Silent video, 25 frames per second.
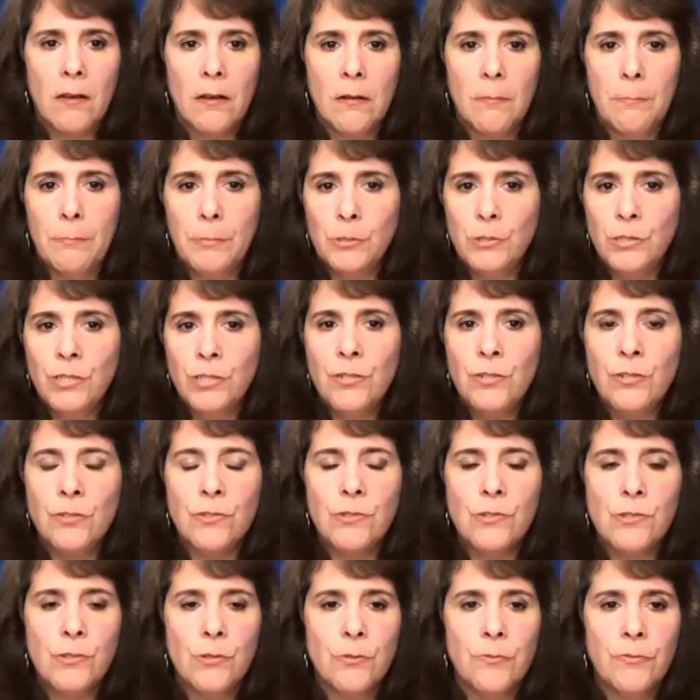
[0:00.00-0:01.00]

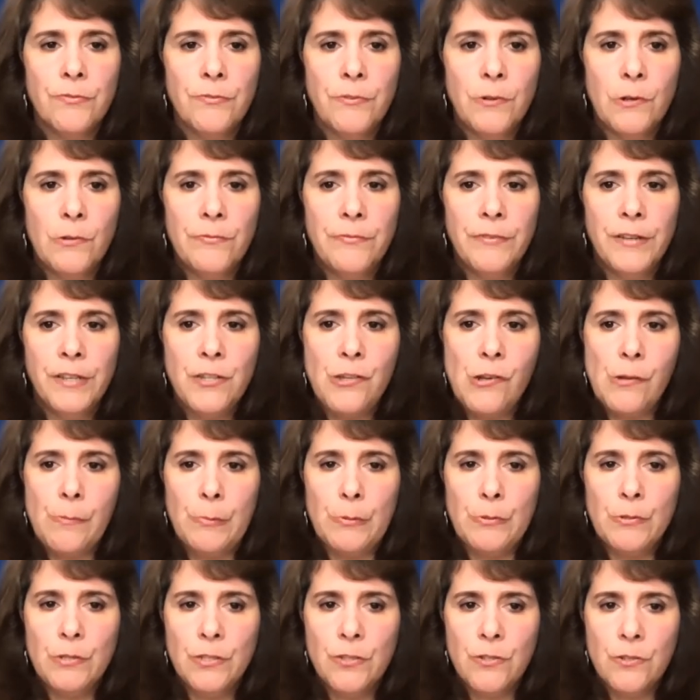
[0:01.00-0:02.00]
positions of facial
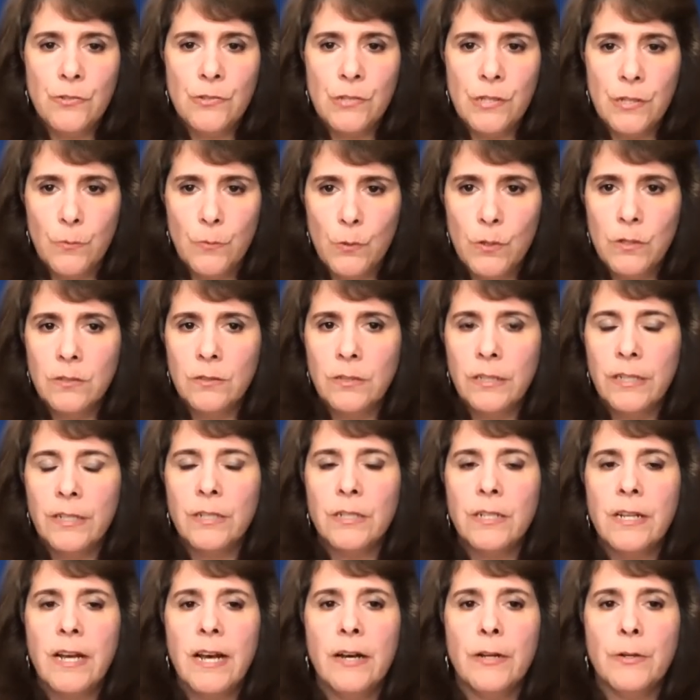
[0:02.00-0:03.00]
positions, and we'll
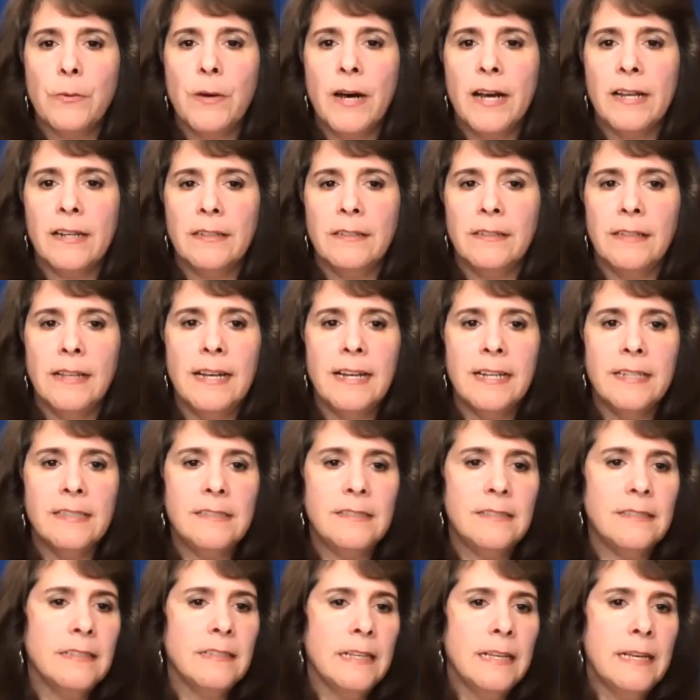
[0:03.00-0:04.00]
learn how to
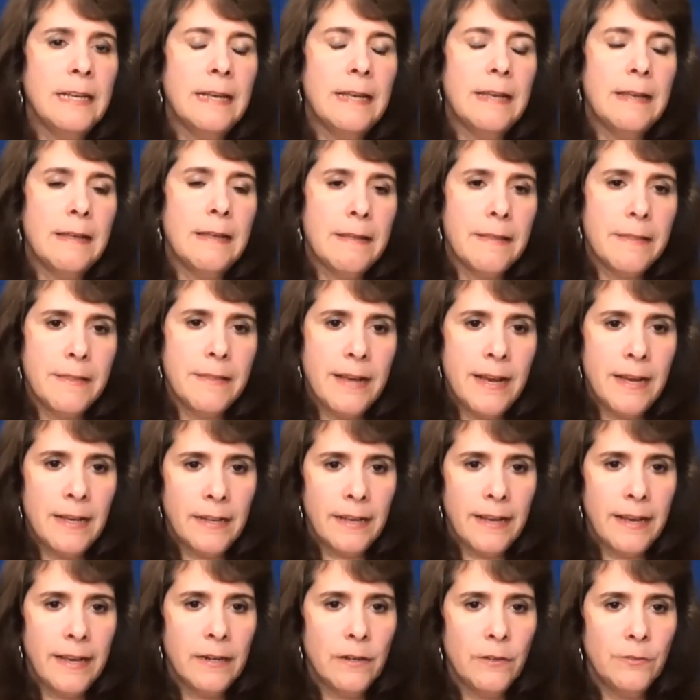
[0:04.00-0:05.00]
analyze that
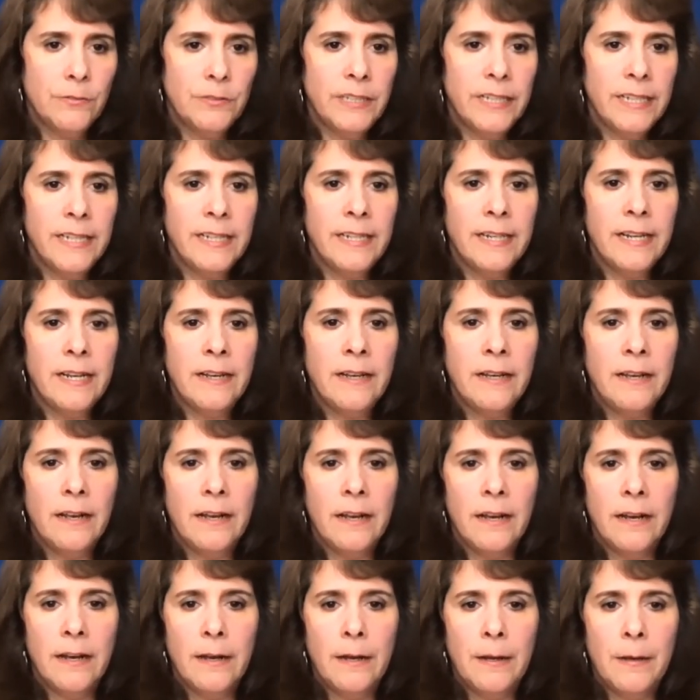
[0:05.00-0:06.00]
kind of data.
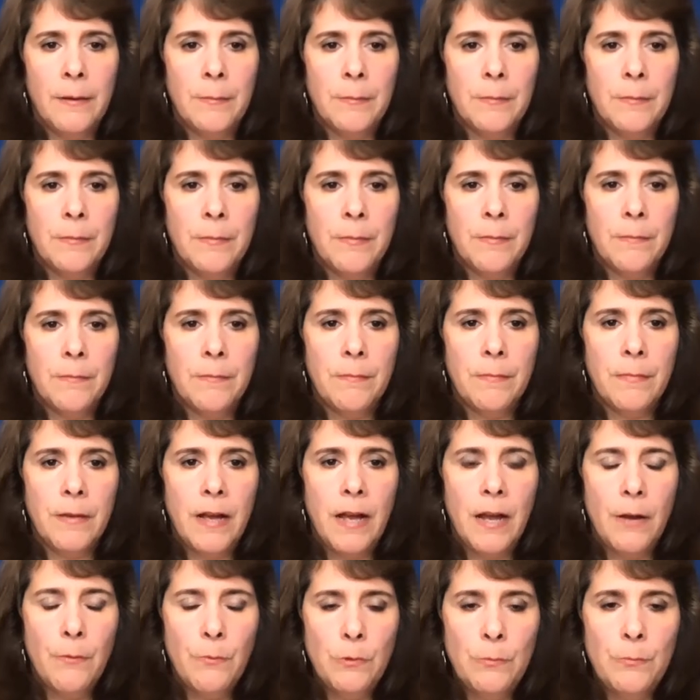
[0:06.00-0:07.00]

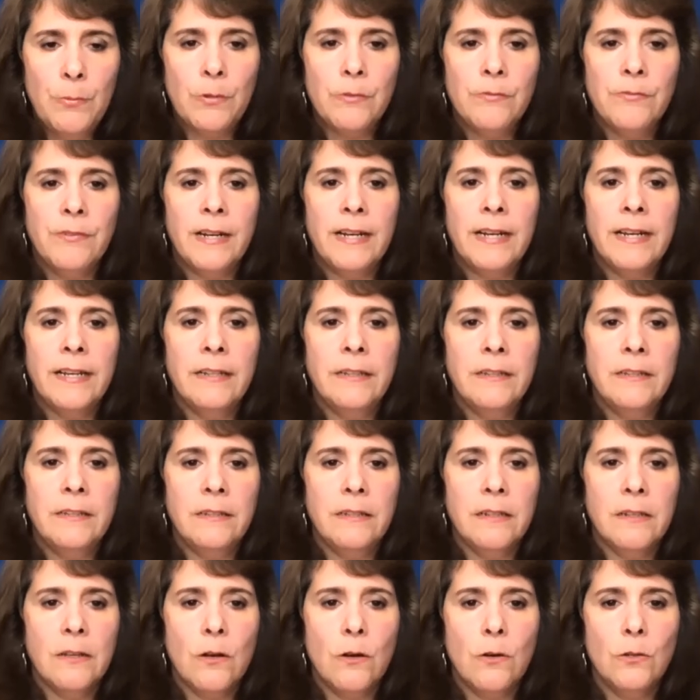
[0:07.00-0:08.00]
I will provide
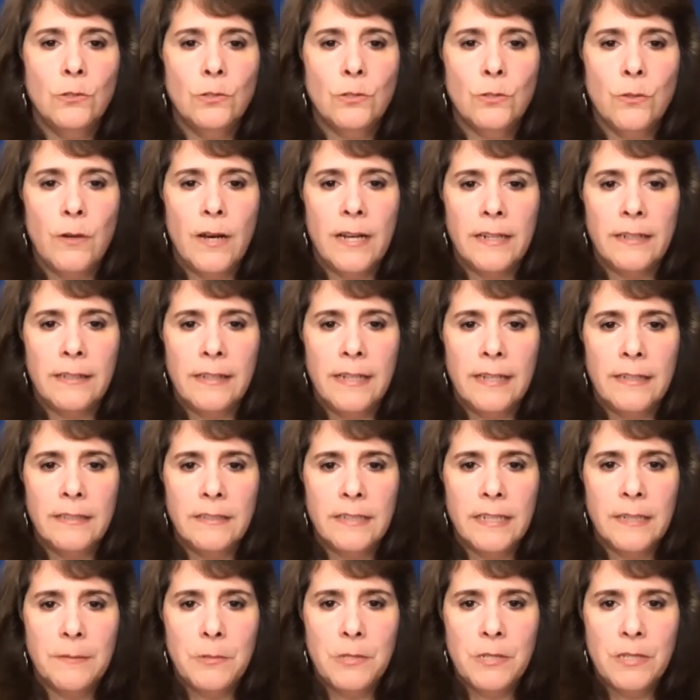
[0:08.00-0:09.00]
code to analyze
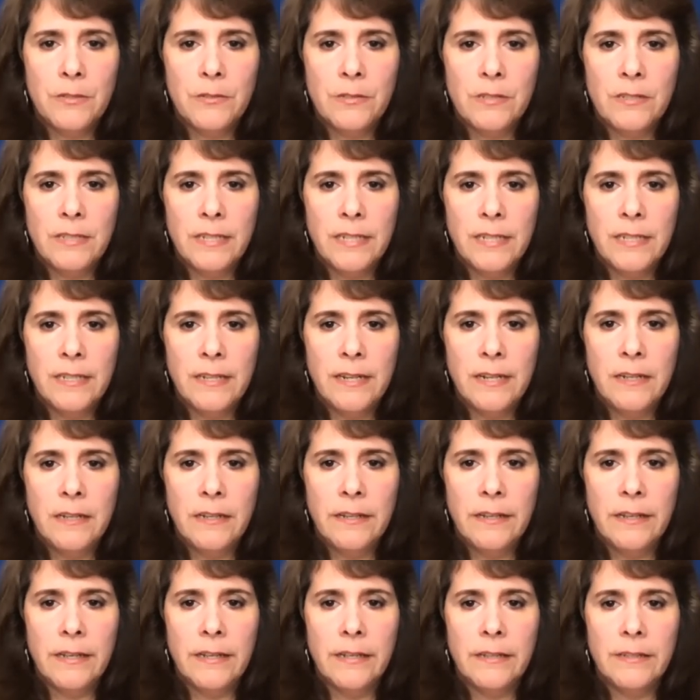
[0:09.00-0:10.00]
time series data,
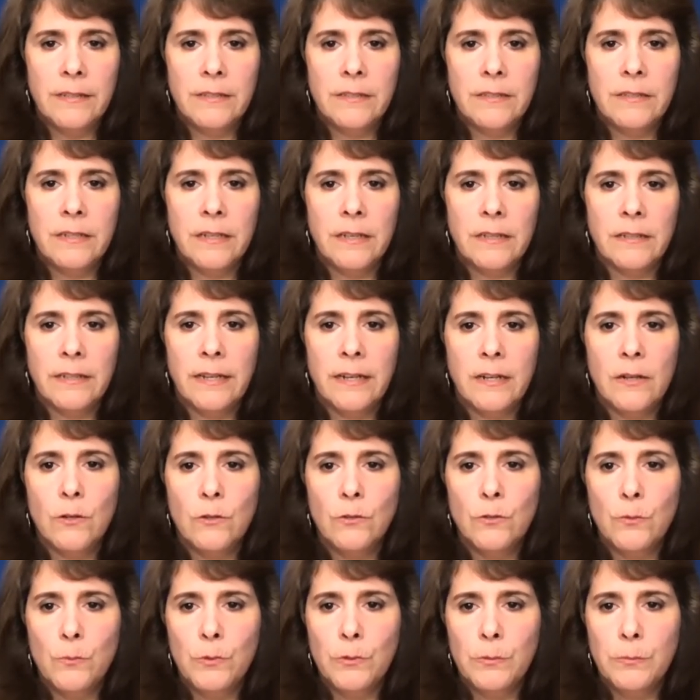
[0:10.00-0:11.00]
and that
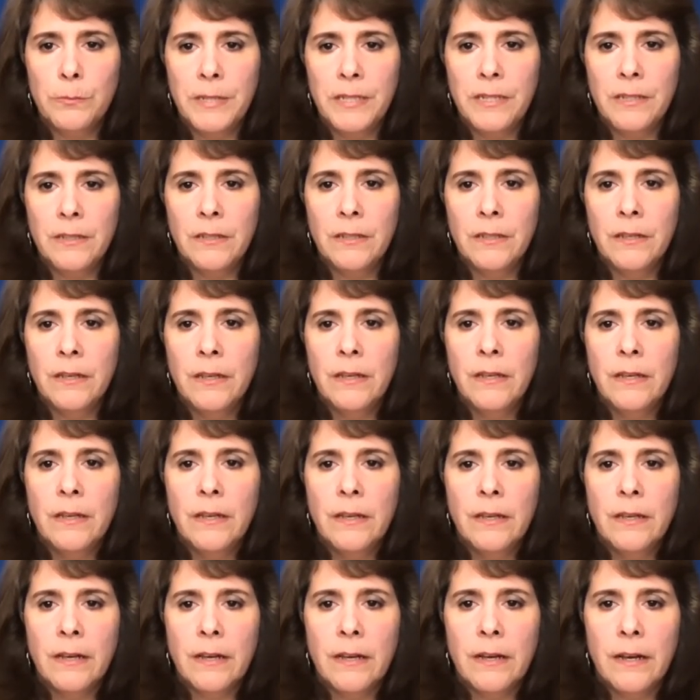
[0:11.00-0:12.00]
code will be
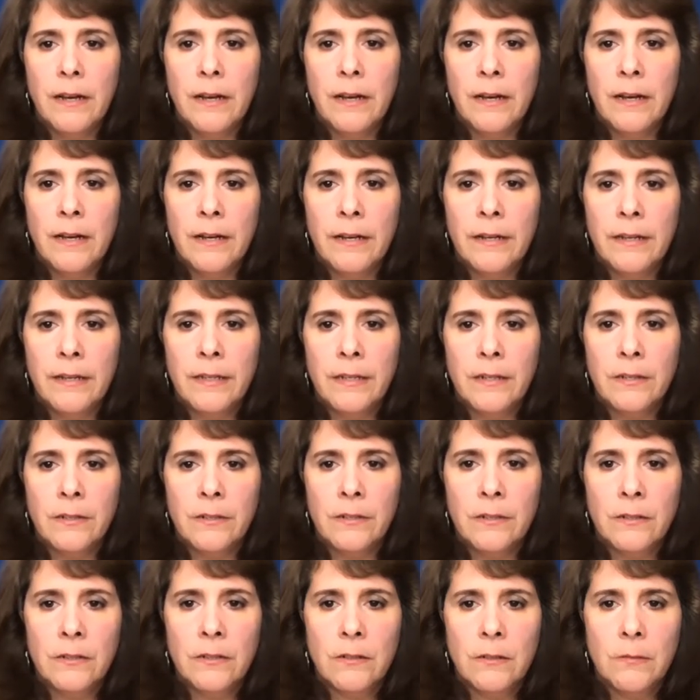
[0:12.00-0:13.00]
in
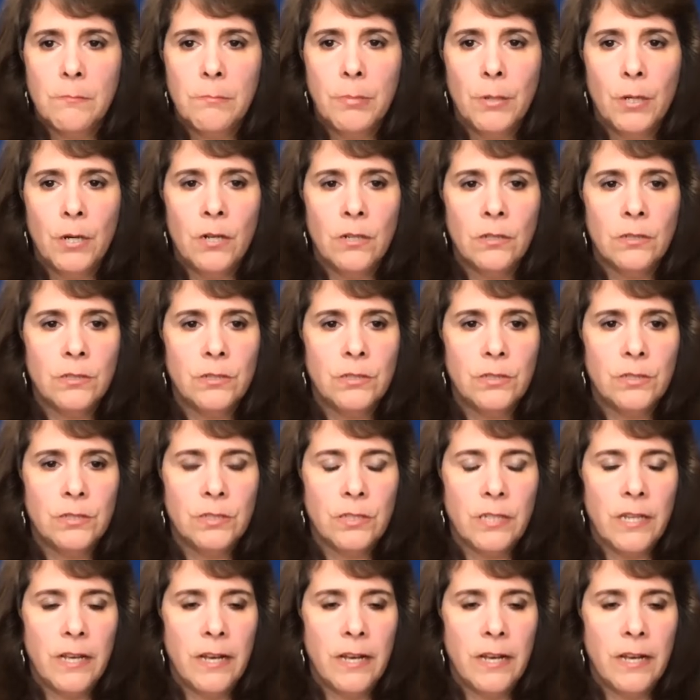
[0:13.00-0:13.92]
our box.